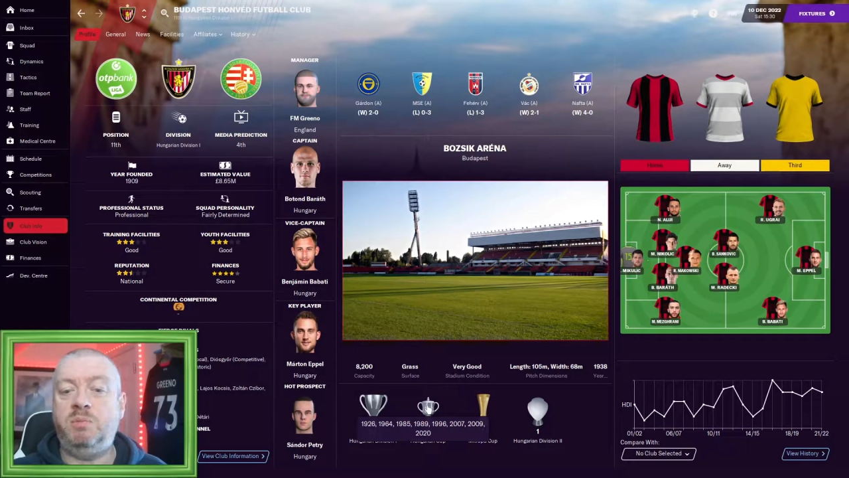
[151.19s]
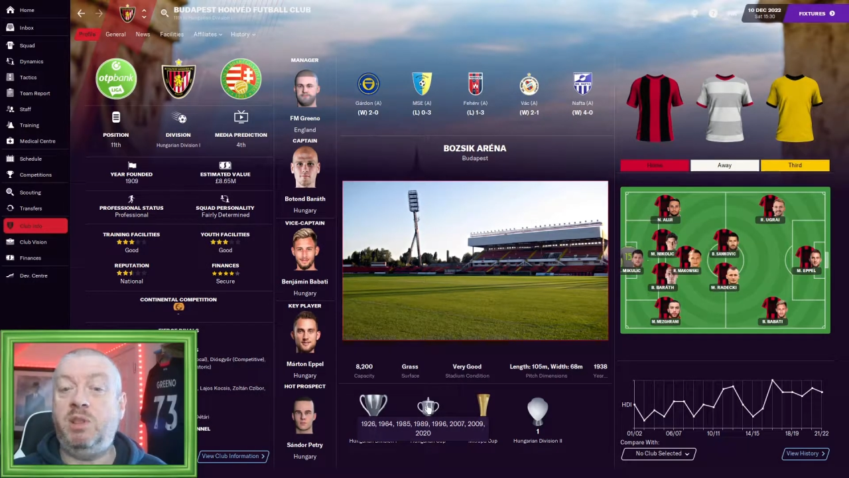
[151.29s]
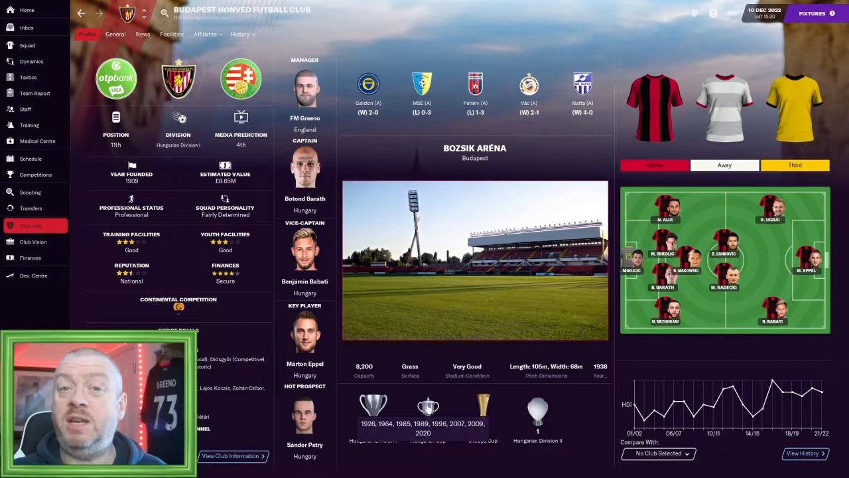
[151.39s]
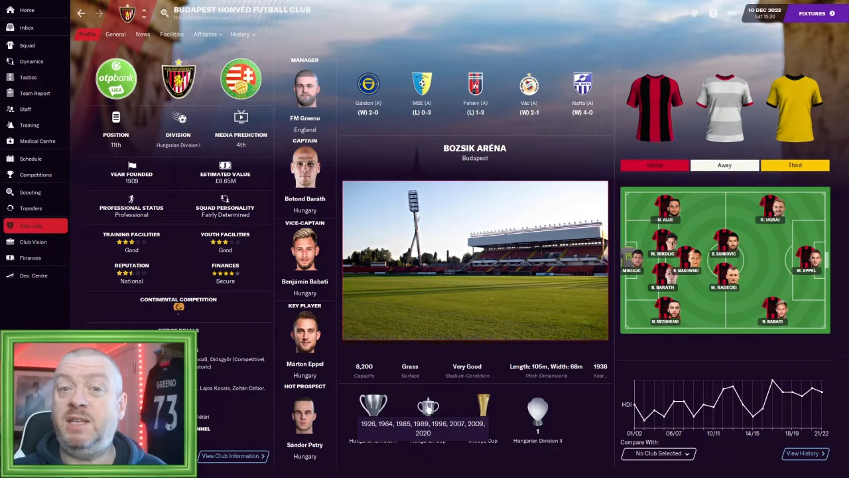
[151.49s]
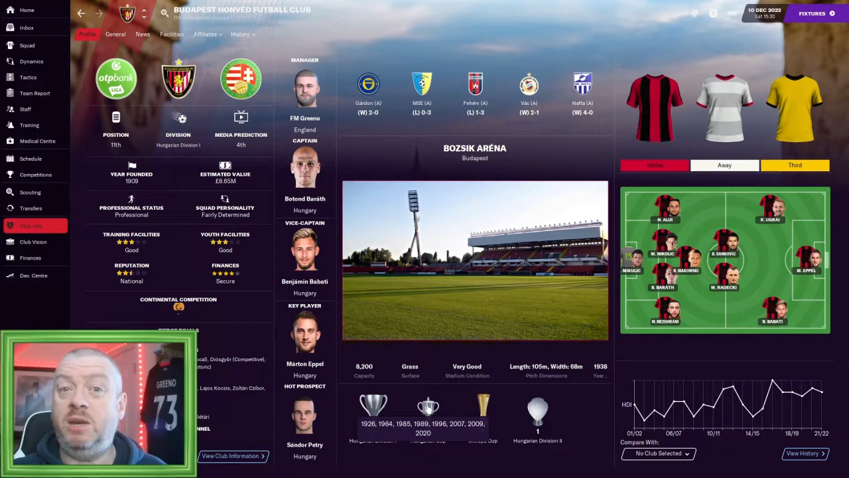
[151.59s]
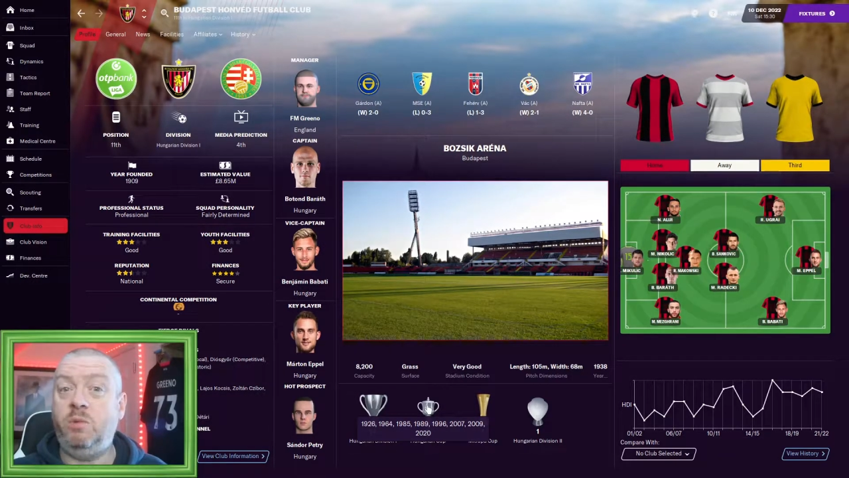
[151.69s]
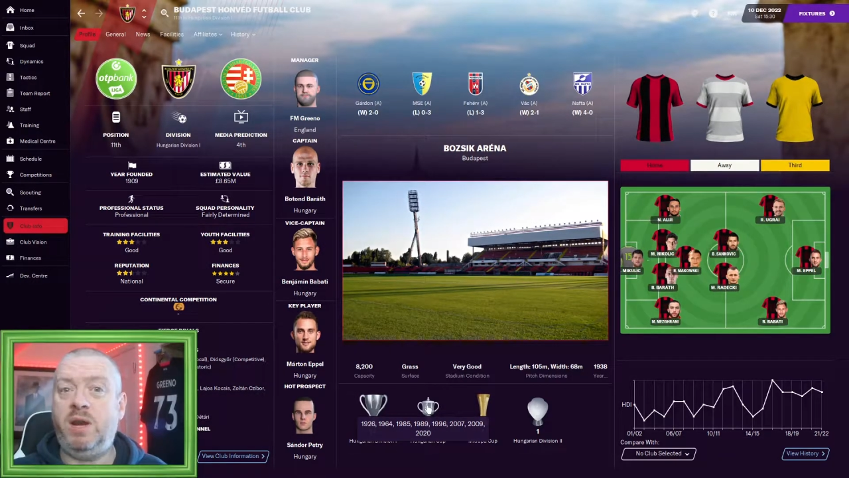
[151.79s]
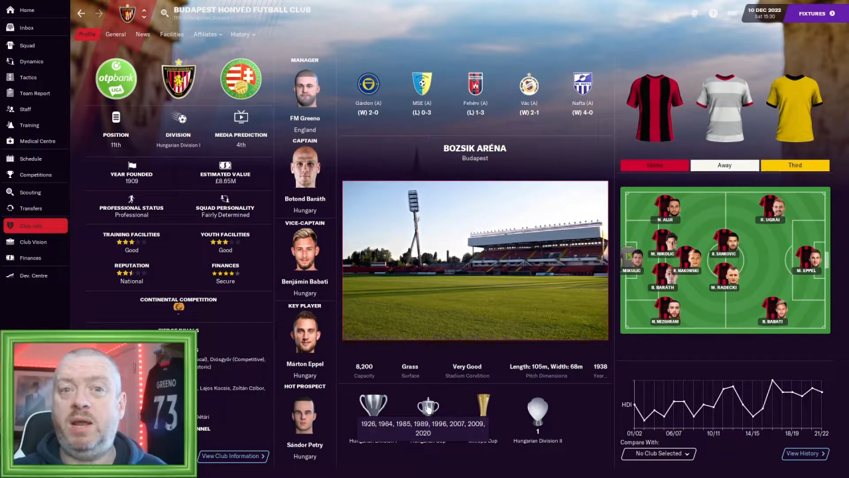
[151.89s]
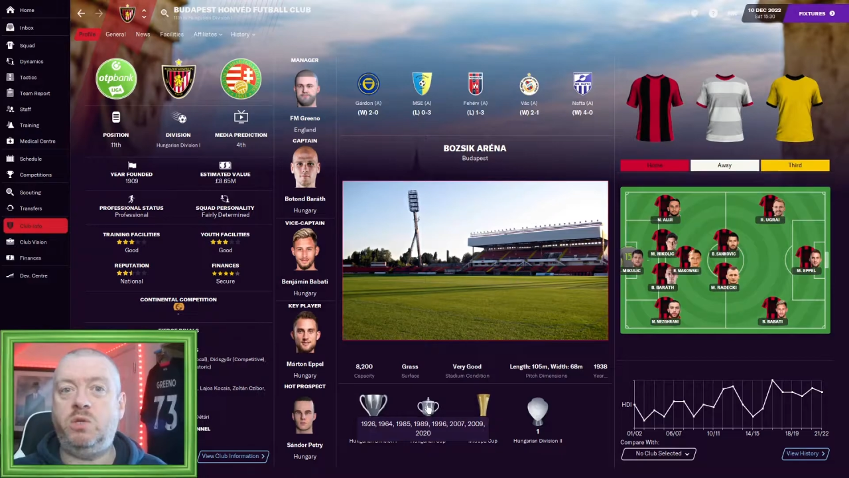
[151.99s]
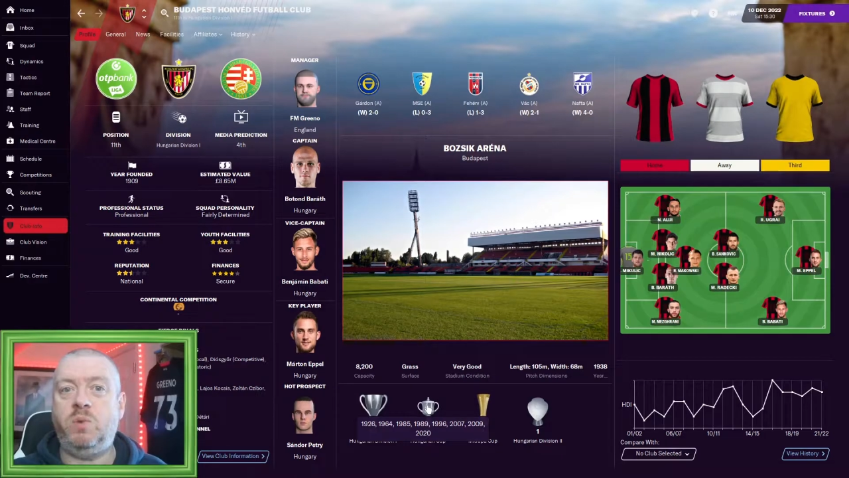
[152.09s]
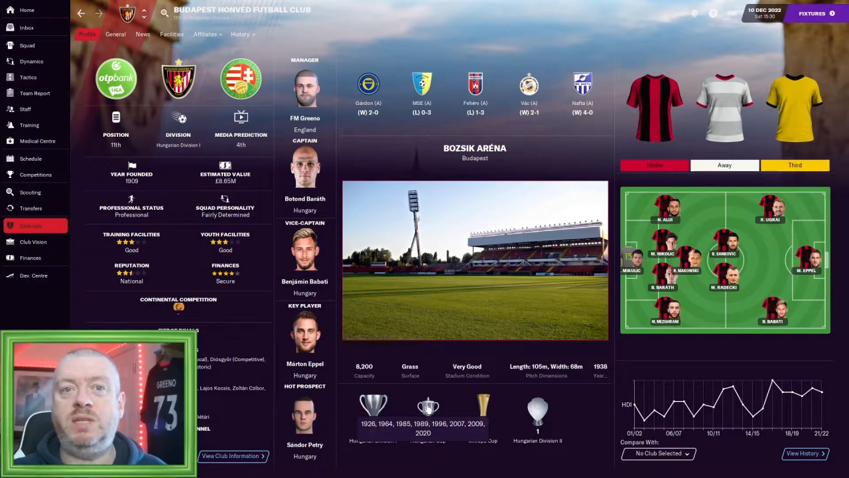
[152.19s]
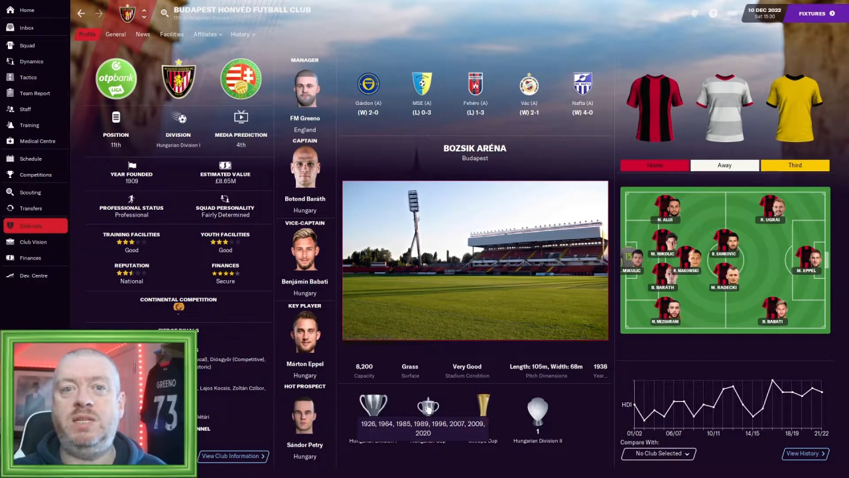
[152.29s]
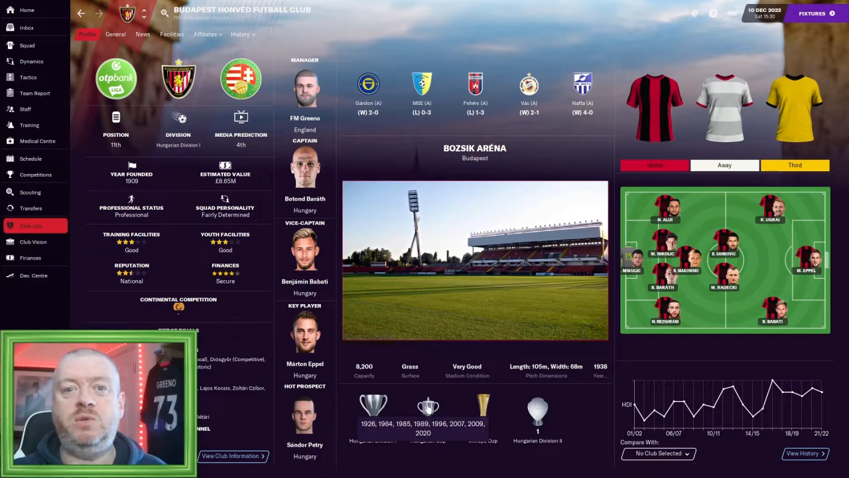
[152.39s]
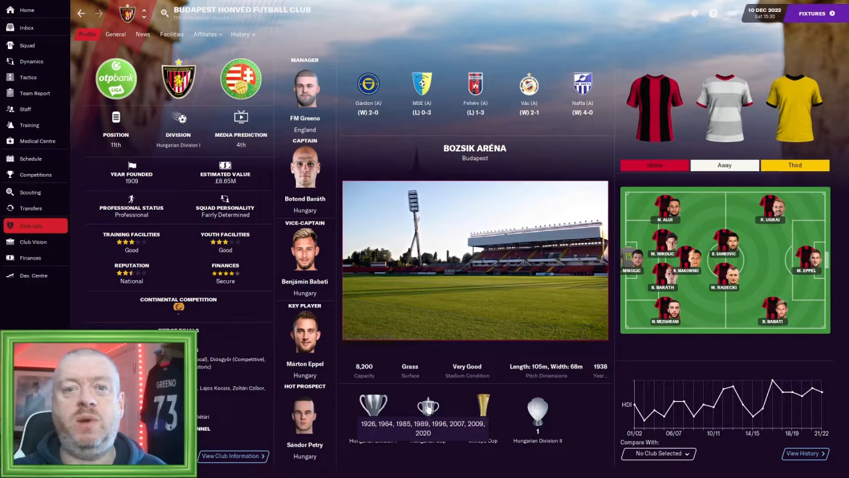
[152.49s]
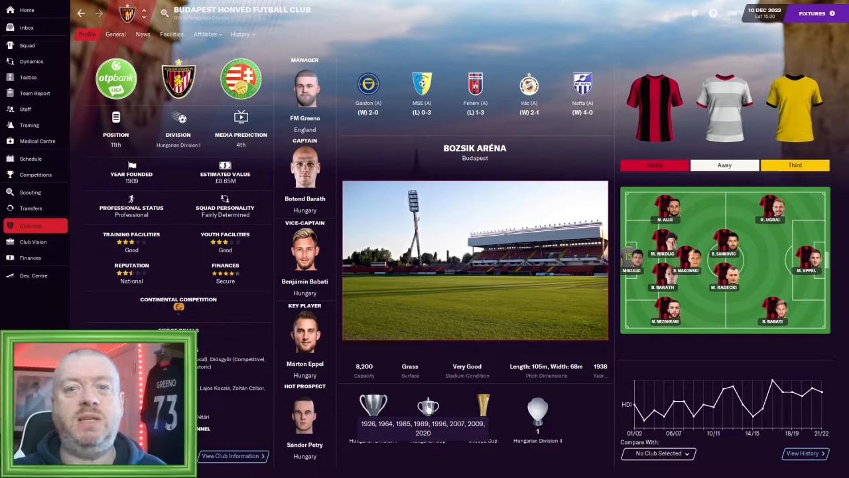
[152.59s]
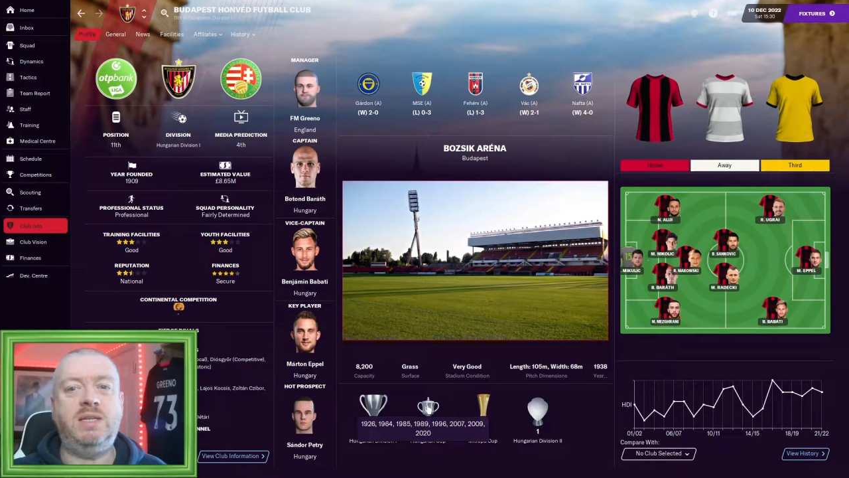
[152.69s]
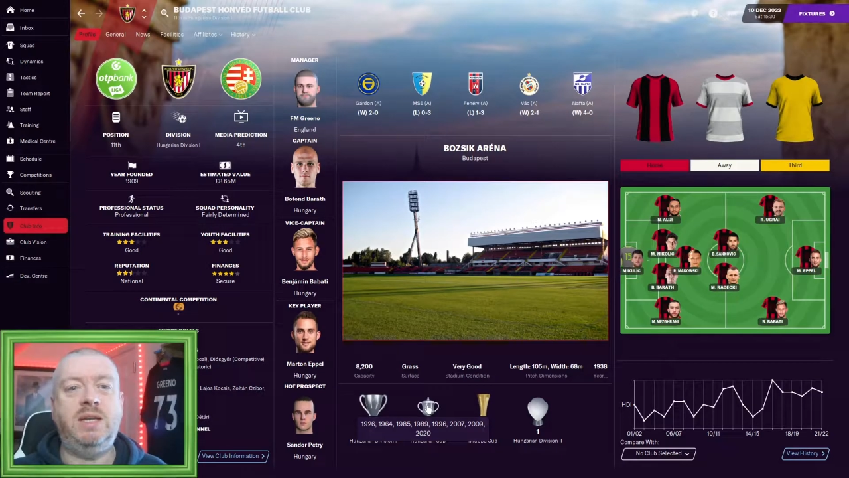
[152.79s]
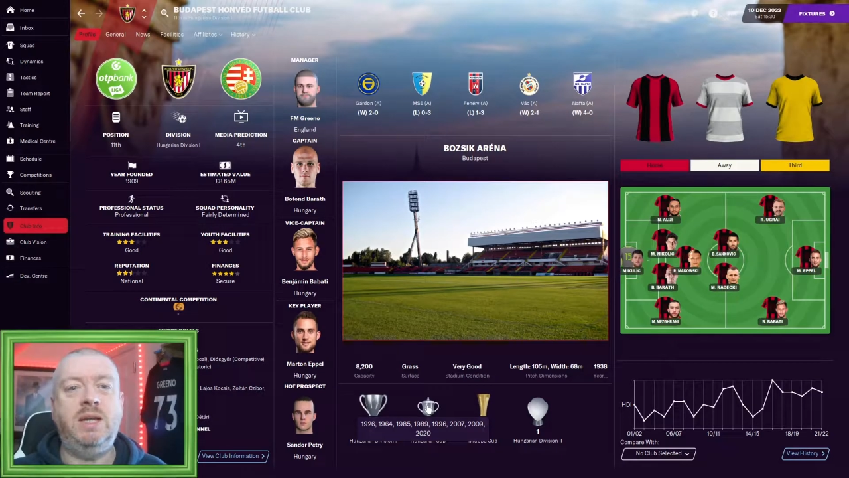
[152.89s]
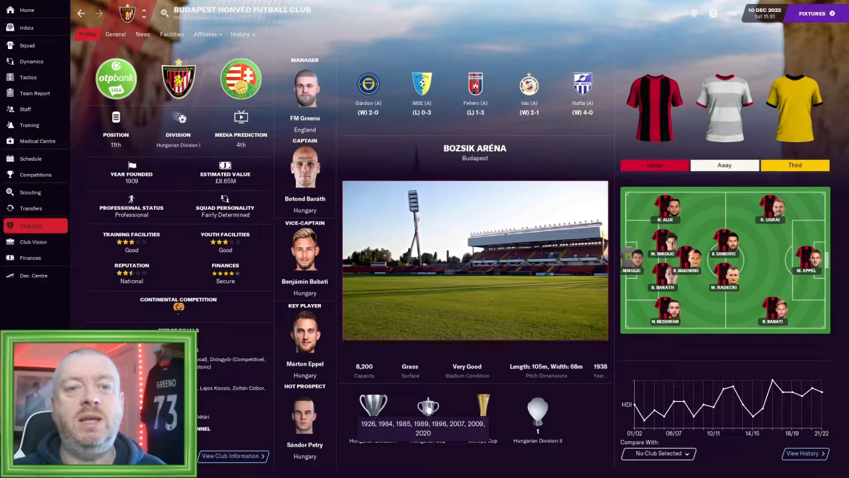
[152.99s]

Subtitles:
but they did win it in 2020.